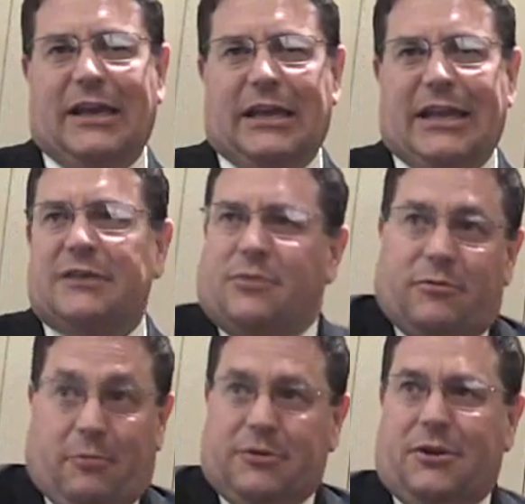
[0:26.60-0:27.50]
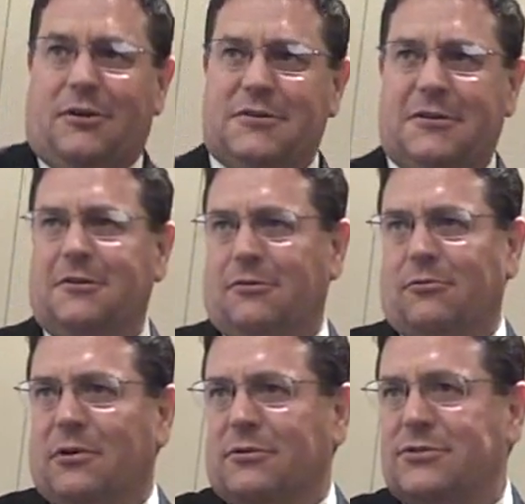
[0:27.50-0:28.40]
And that's what we were charged to
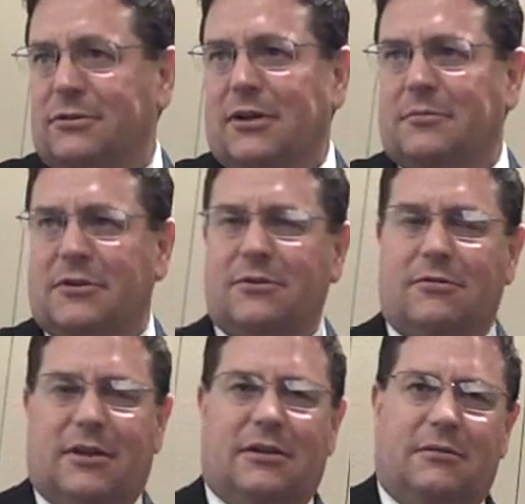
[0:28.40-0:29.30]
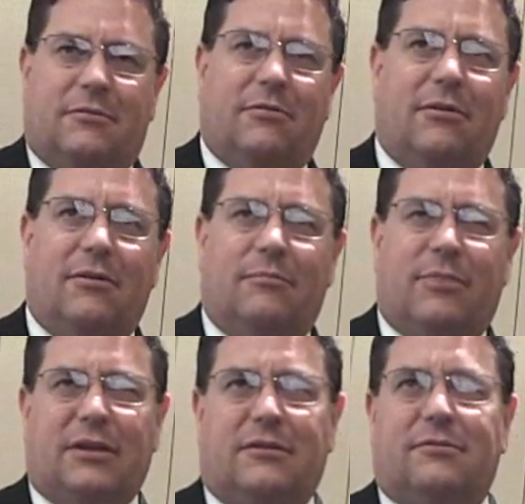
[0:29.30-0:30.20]
do. We were stood up to do that. And there
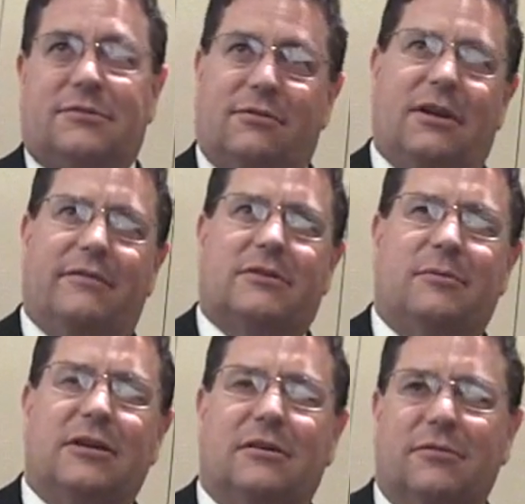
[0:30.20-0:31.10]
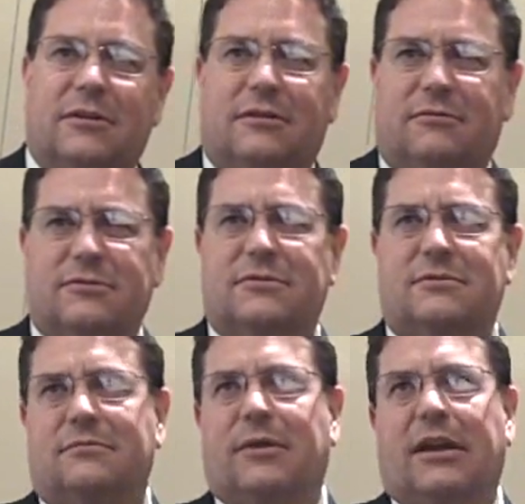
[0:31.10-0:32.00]
was three of us to begin with.
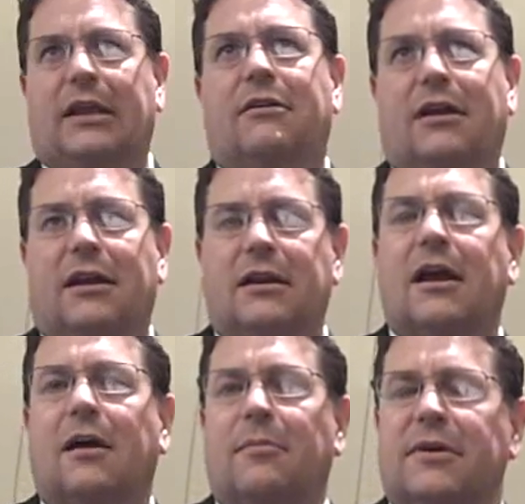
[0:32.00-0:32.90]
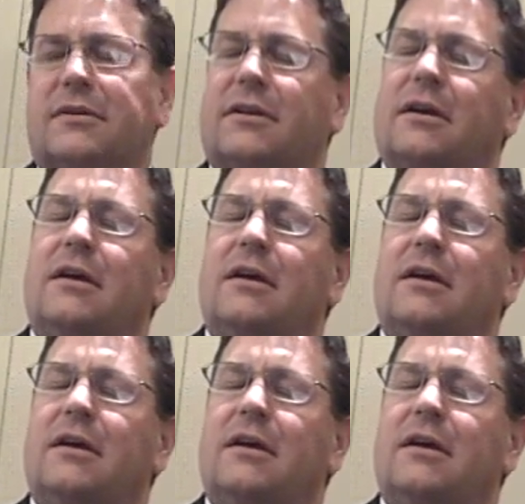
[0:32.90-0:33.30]
There's about 8 or 9 now. But